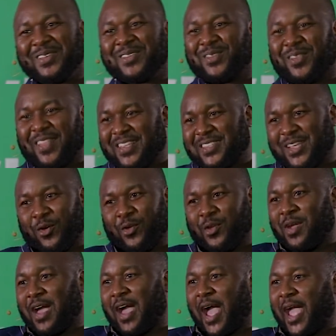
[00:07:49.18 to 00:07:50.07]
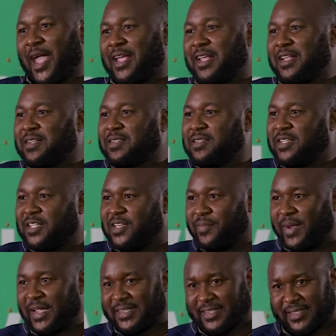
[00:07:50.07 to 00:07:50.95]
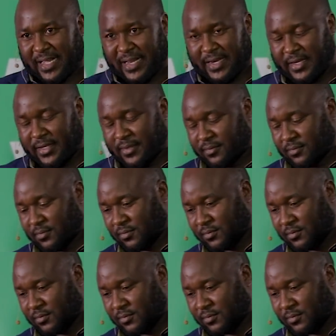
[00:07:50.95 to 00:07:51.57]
So that's how I did my study.